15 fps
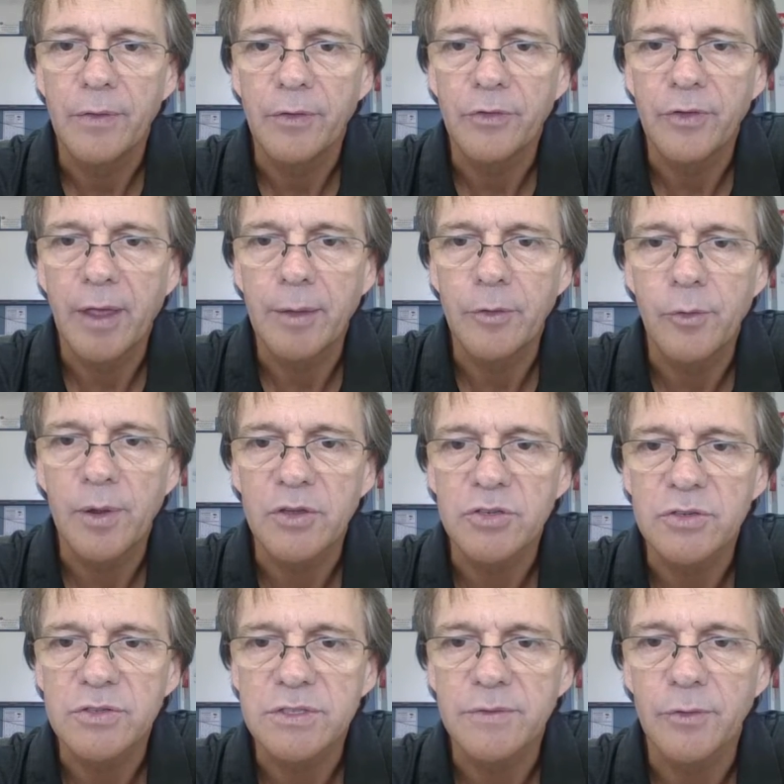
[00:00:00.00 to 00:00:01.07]
in the same
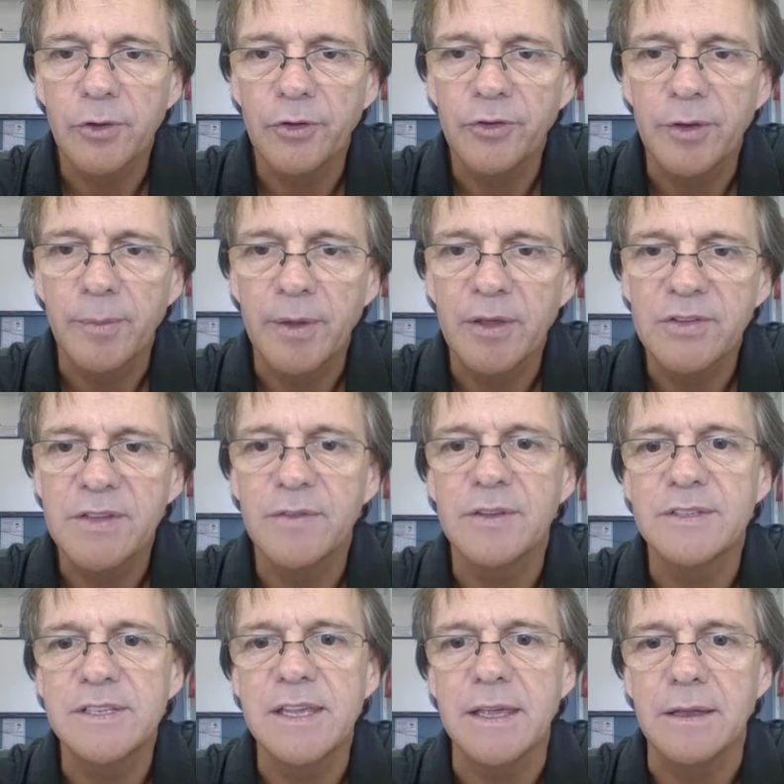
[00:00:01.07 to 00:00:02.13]
direction as the velocity, because
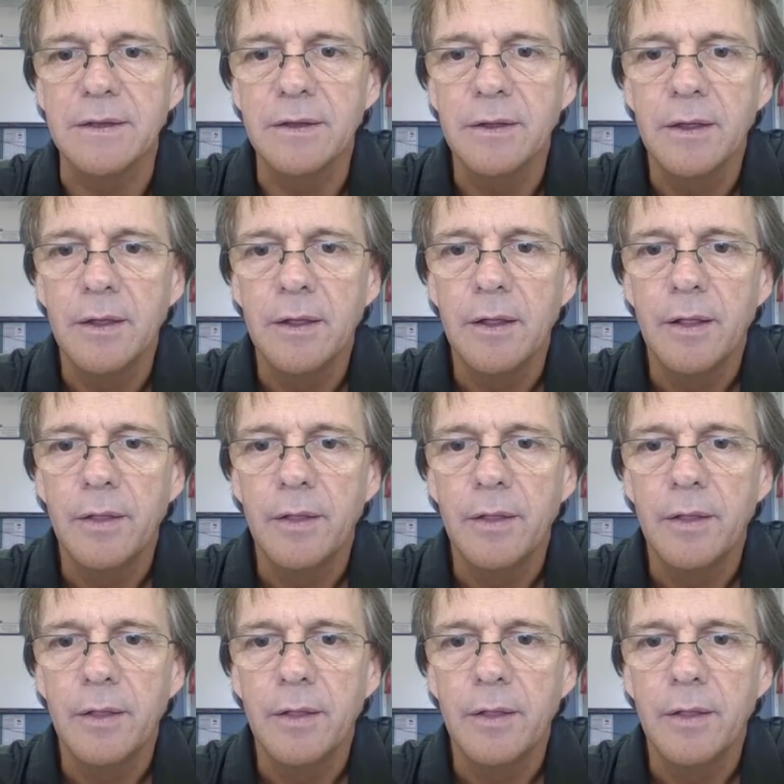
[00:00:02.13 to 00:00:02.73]
if it did,